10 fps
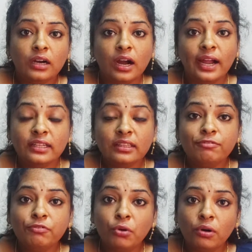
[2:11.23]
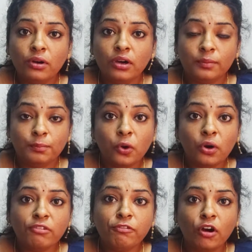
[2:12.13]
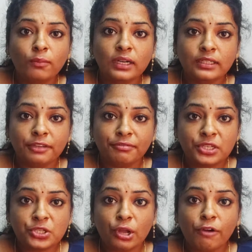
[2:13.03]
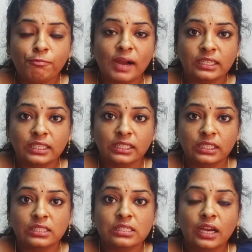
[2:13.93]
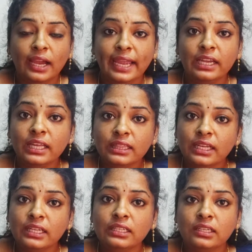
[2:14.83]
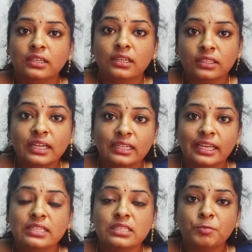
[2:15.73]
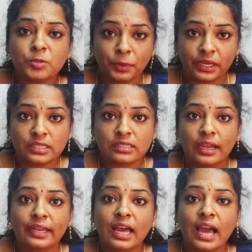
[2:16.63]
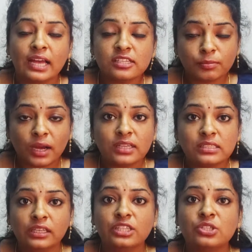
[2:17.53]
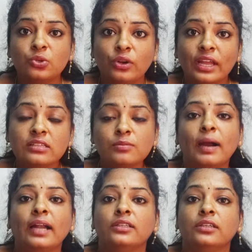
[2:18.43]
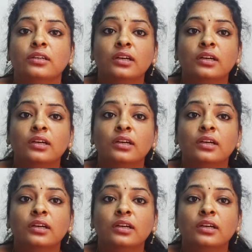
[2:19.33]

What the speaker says: And the more formal definition of matter is anything that takes up space and has mass is known as matter.